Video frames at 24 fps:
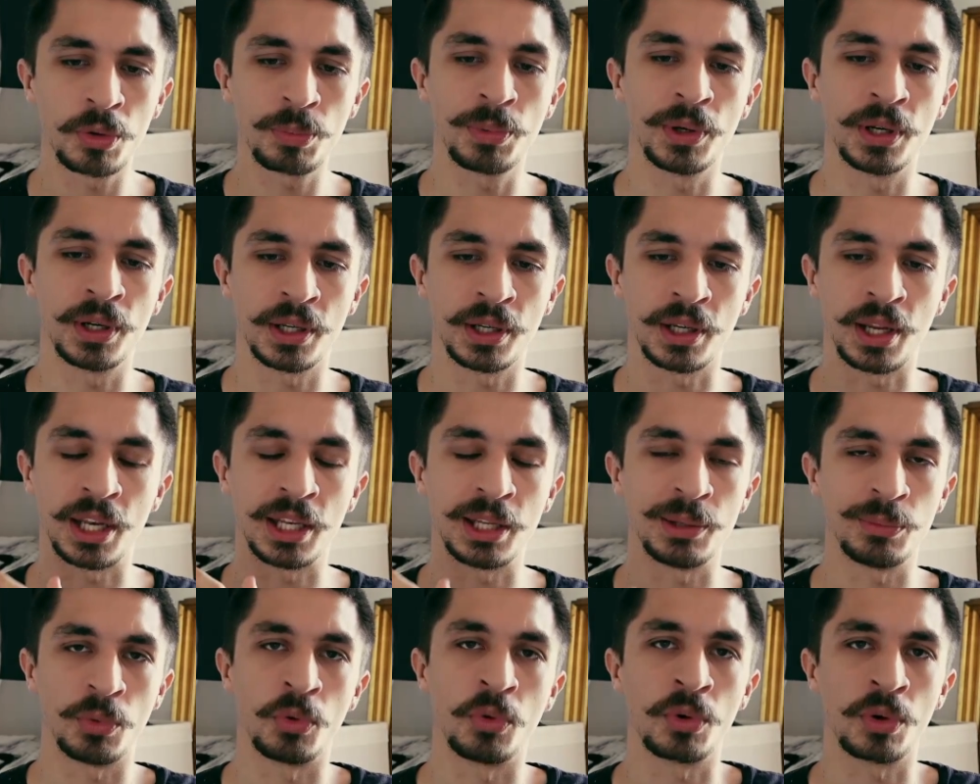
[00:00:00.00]
building
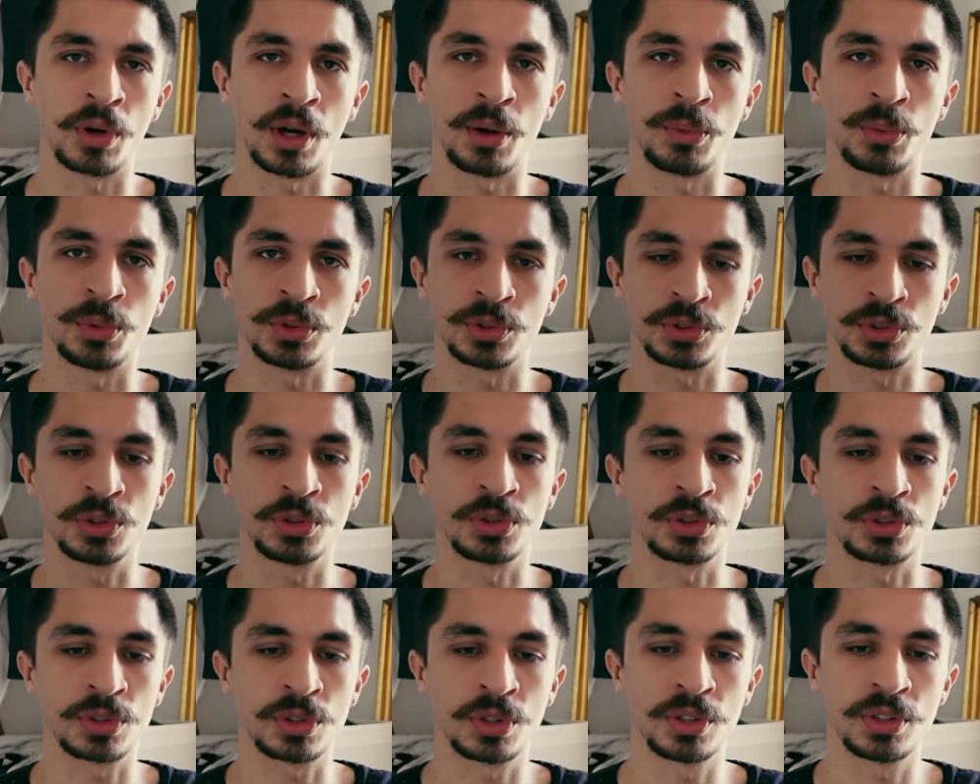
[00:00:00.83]
anymore. I was
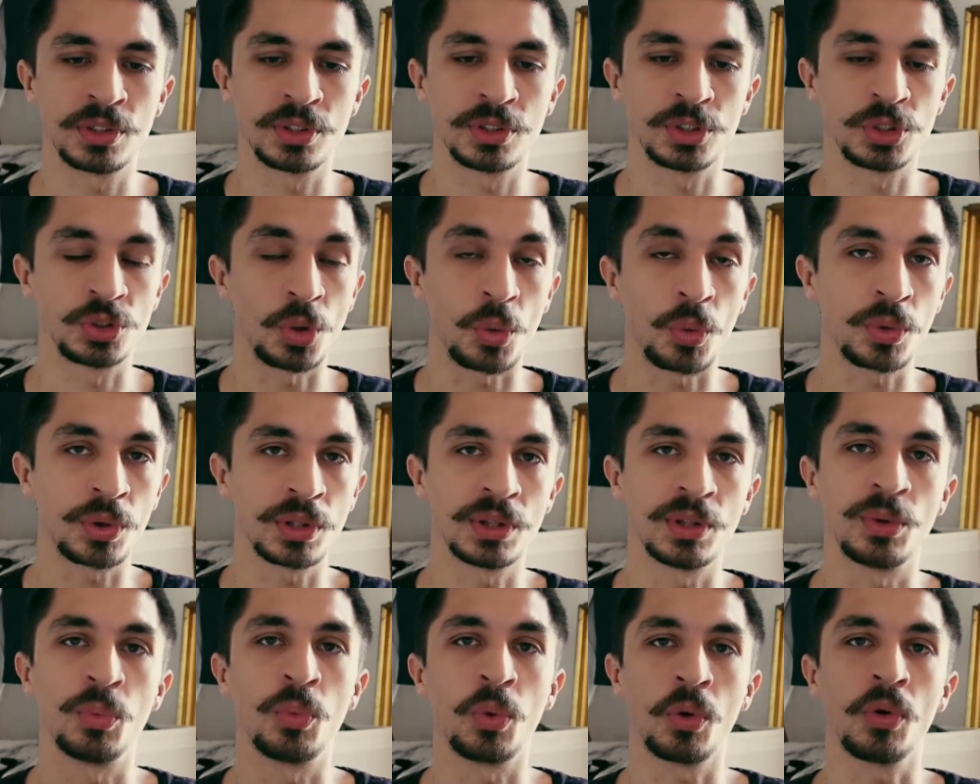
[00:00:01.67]
just showing
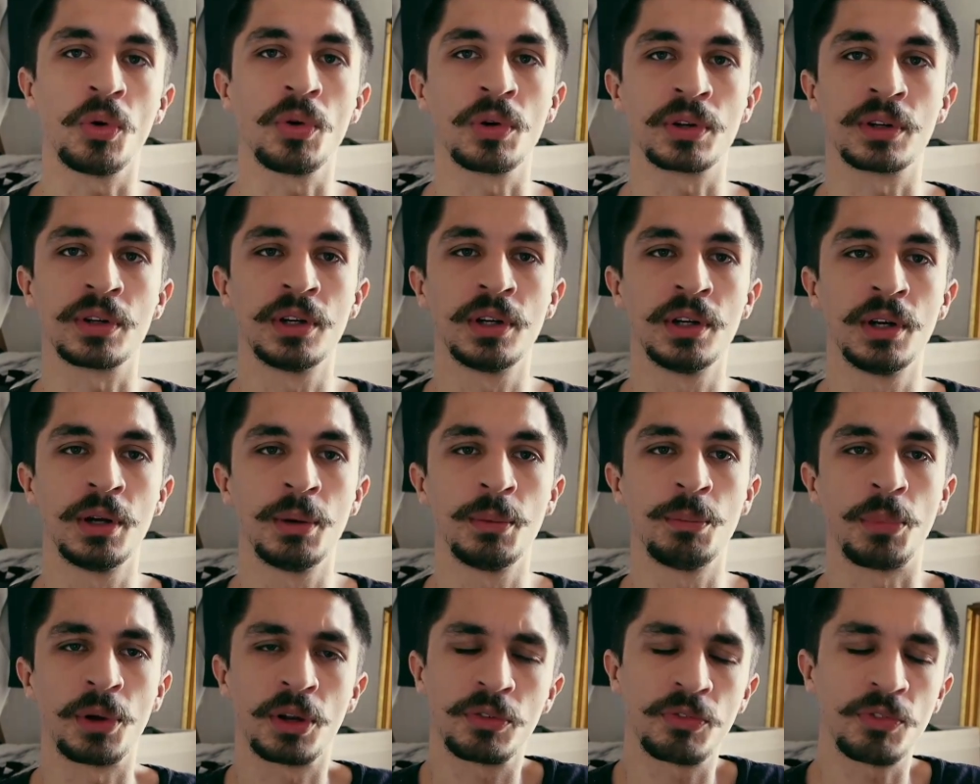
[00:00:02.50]
the world,
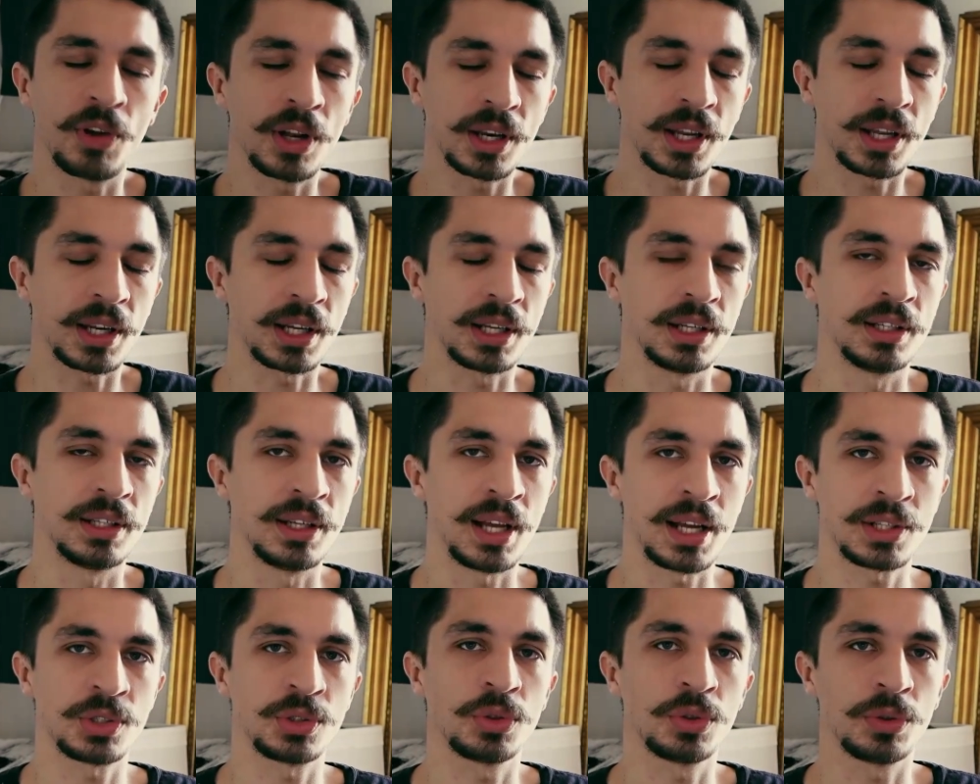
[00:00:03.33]
but it felt like a
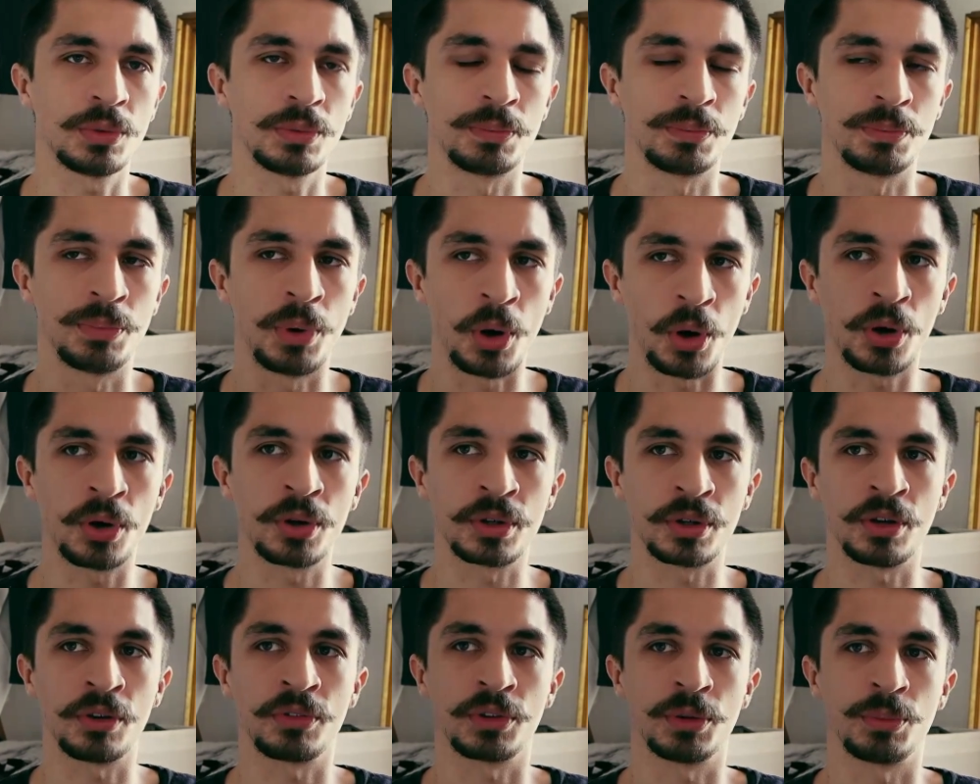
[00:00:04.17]
natural
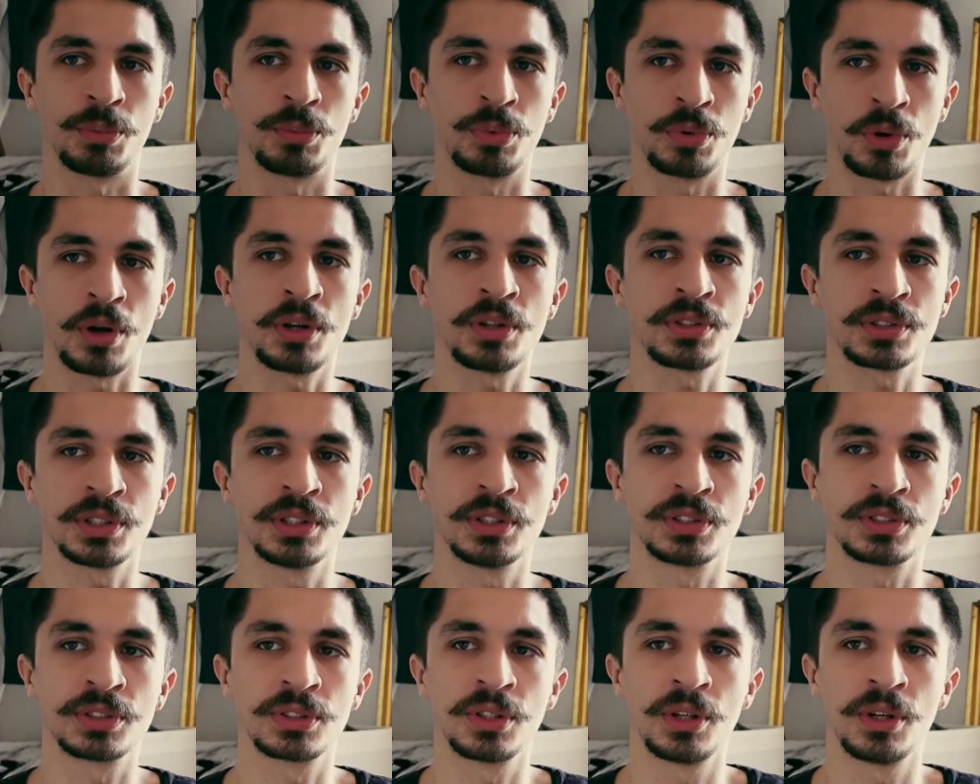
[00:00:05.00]
part of the
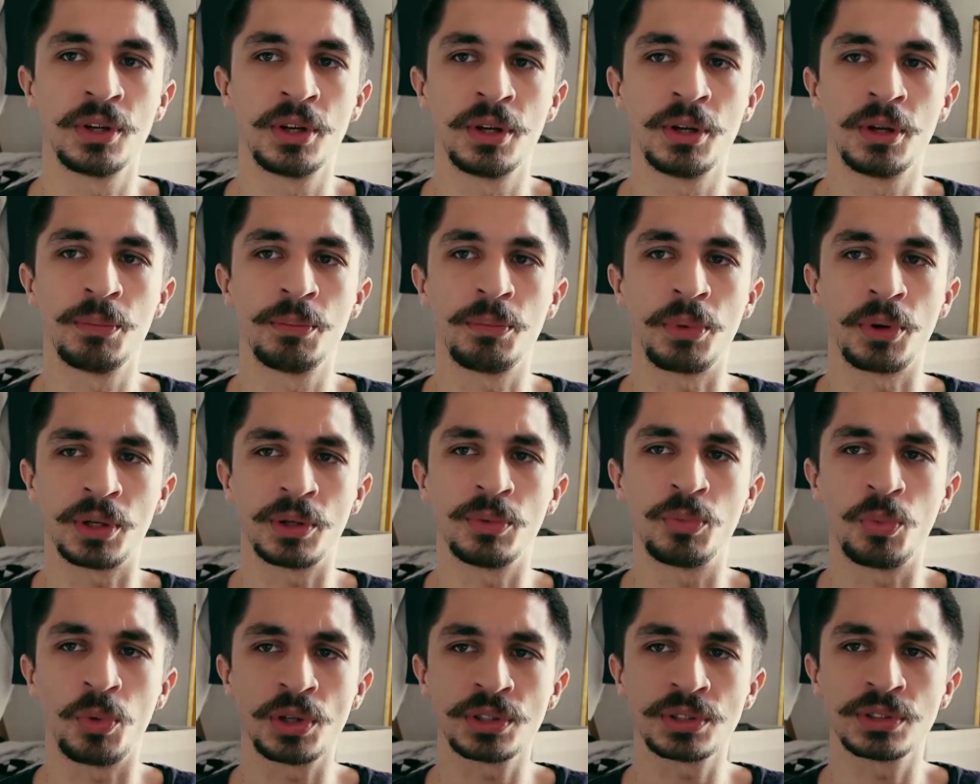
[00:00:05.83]
process, but
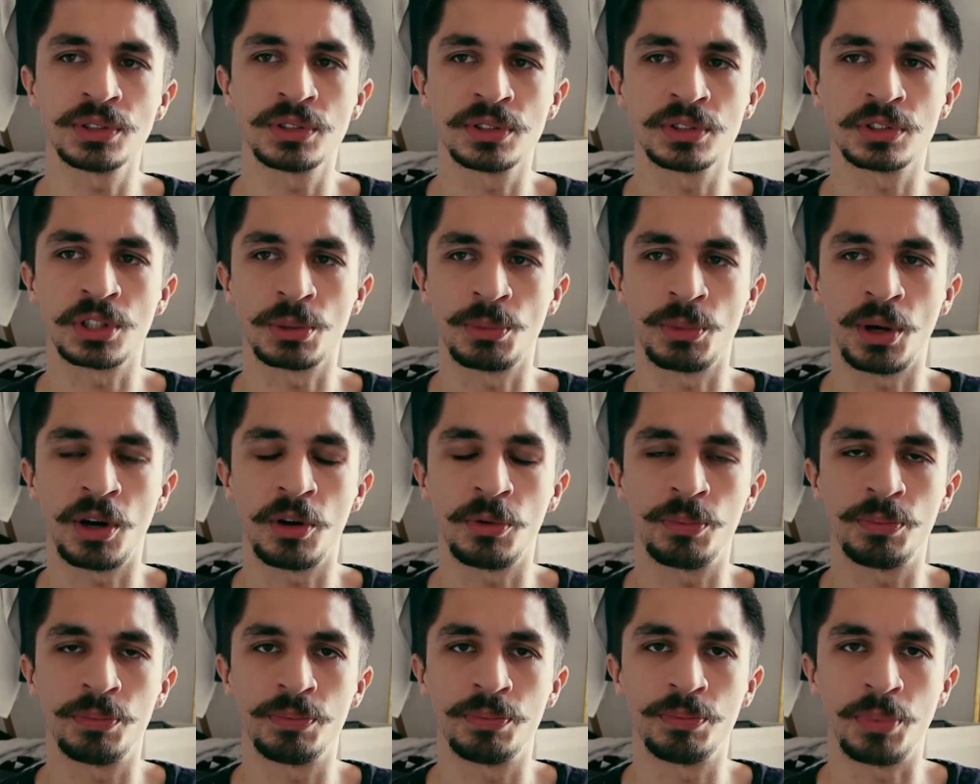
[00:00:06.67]
it wasn't
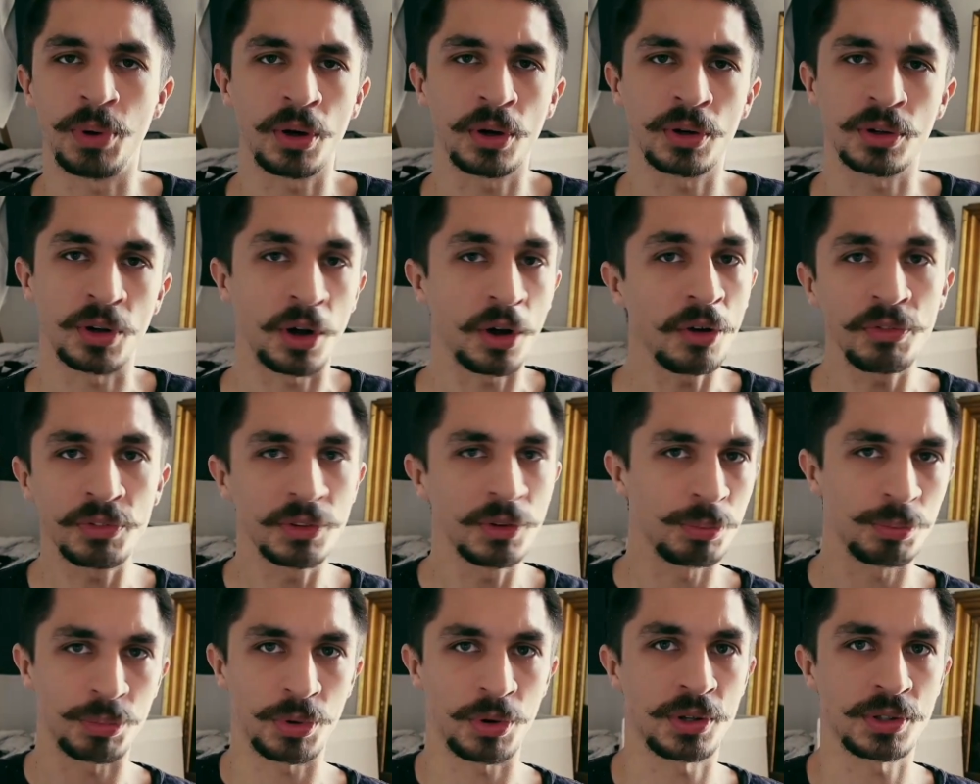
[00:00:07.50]
somehow part of the
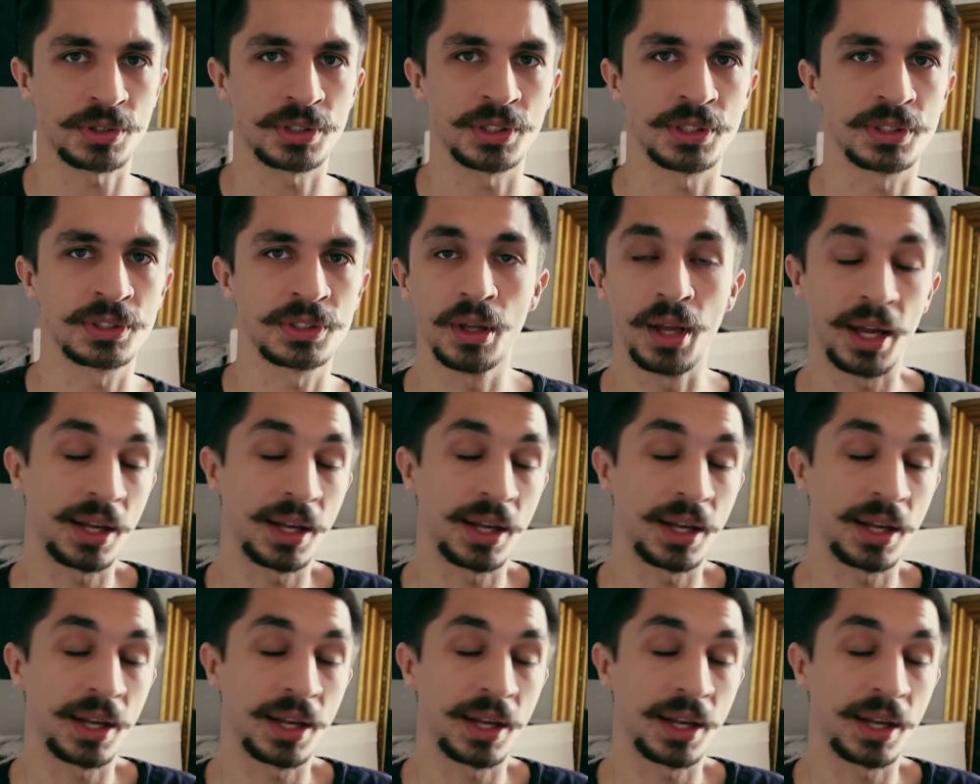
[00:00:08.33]
process.